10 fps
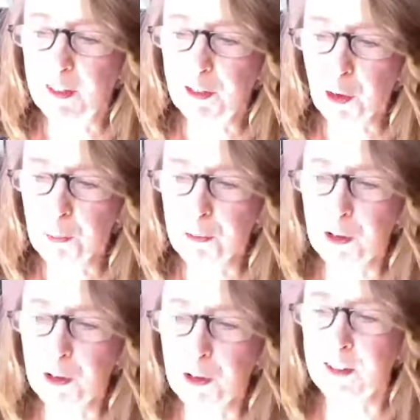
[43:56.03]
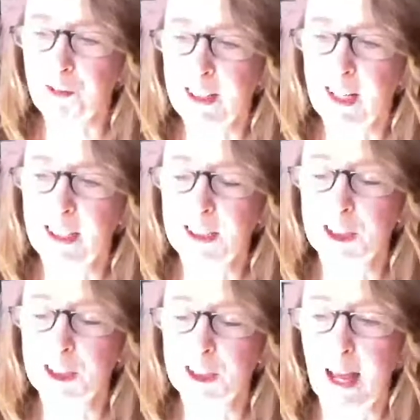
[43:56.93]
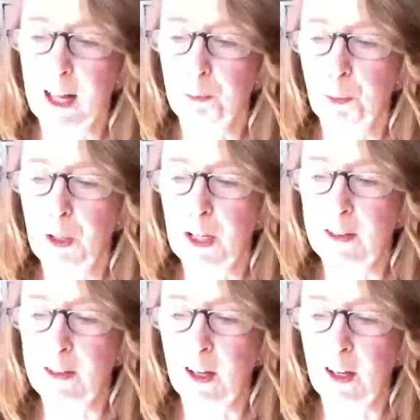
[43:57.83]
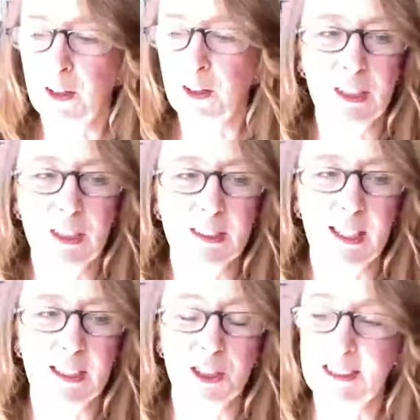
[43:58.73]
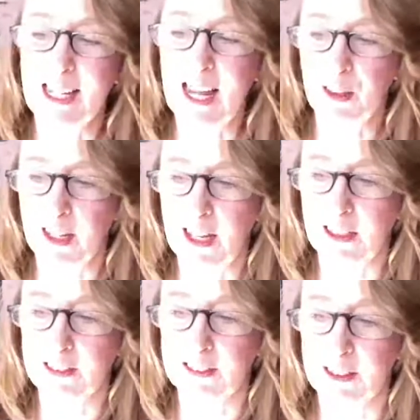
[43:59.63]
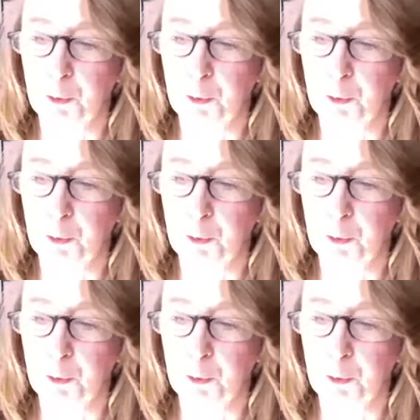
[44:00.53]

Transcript: Tom, do you think that regulations will help with artificial intelligence ethics?